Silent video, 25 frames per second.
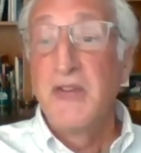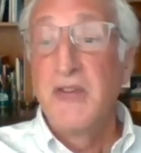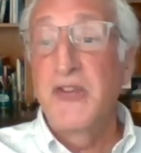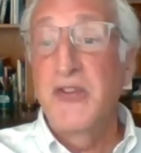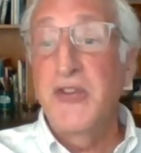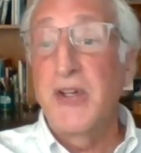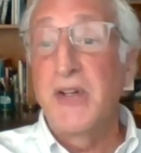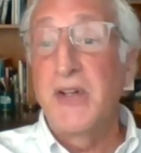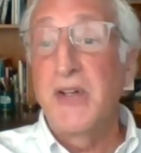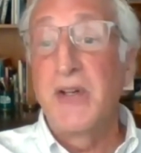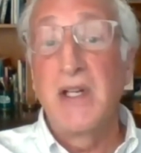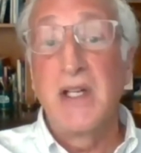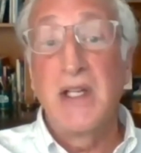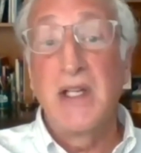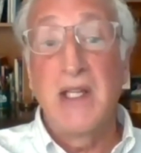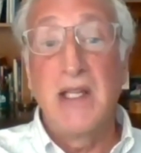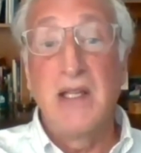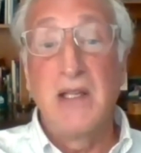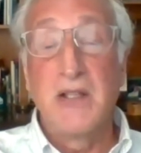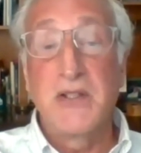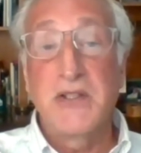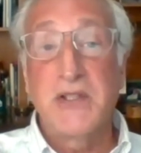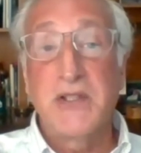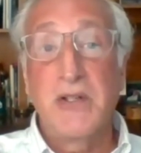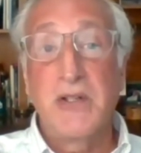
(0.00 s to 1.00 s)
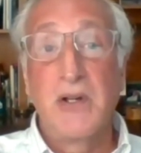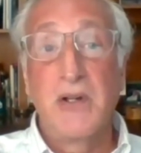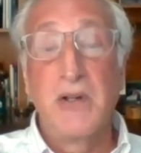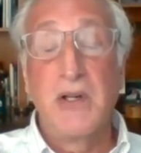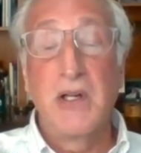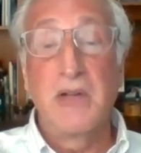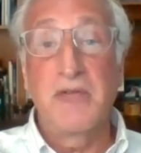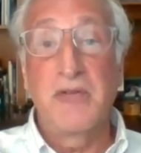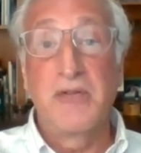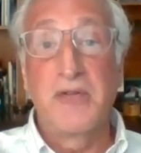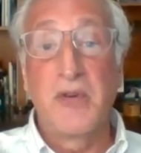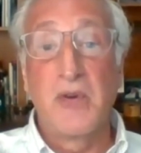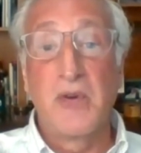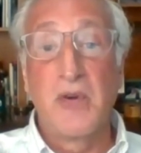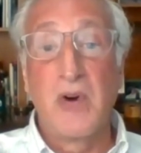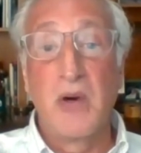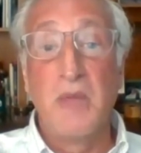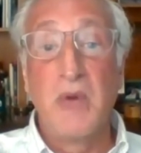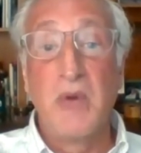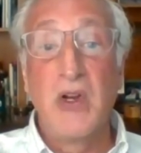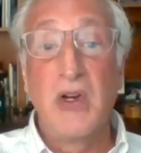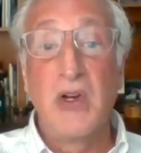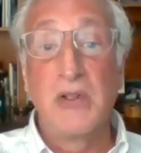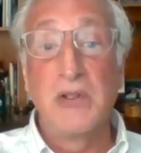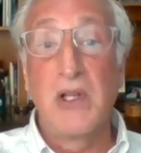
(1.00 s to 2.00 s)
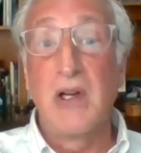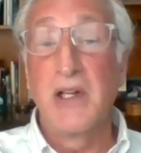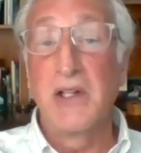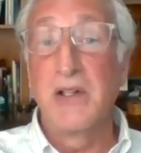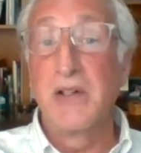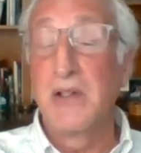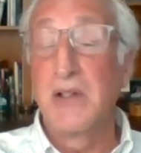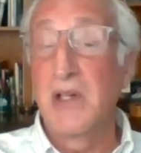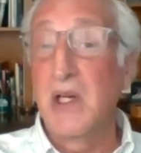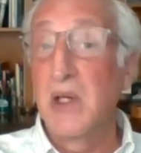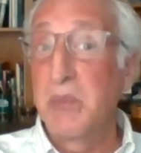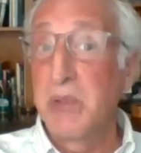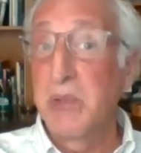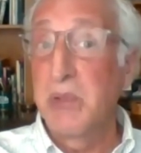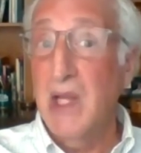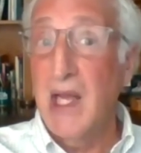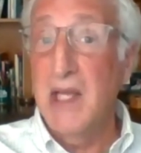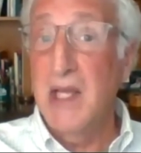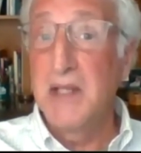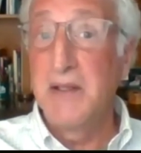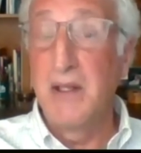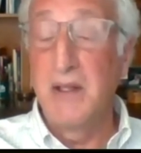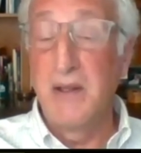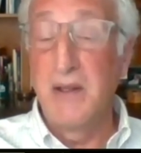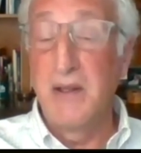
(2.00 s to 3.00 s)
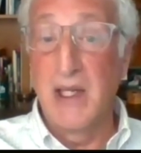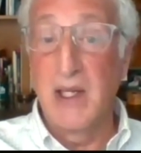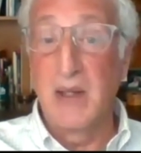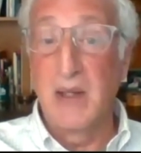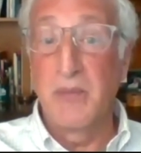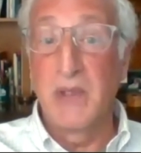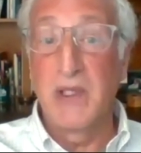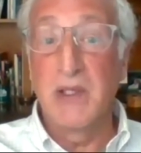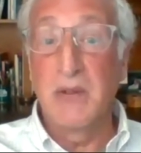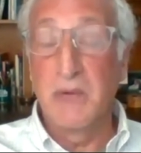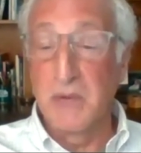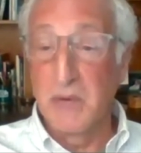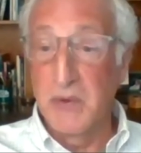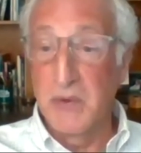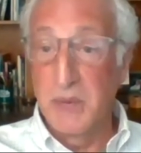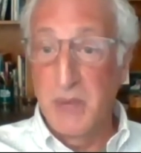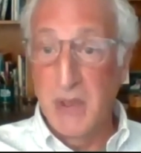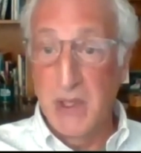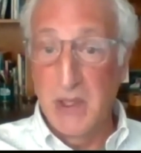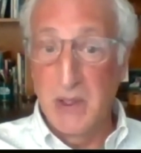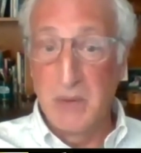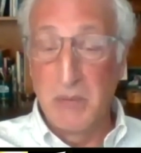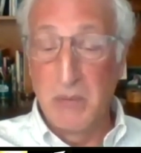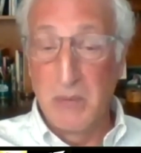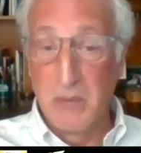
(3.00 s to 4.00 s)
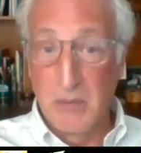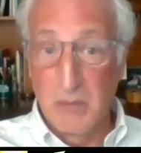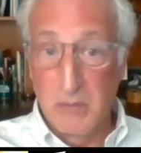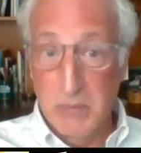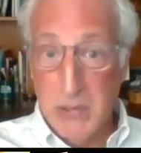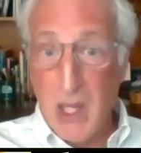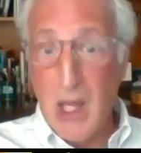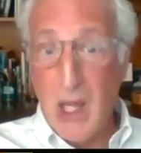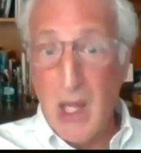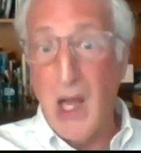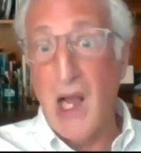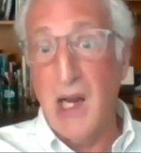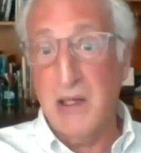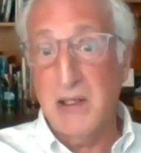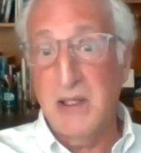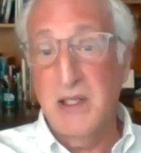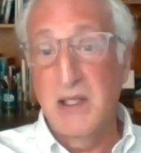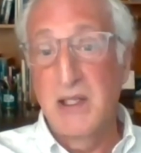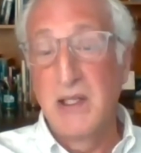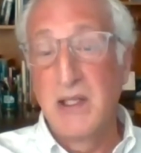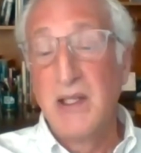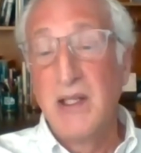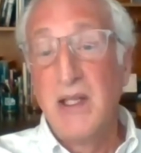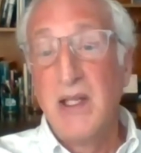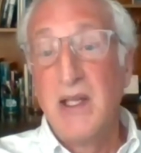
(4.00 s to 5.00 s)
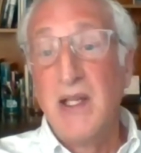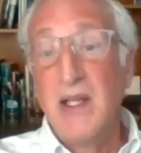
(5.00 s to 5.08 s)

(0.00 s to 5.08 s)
SORA in its current form no longer applied to them. It would be blocked,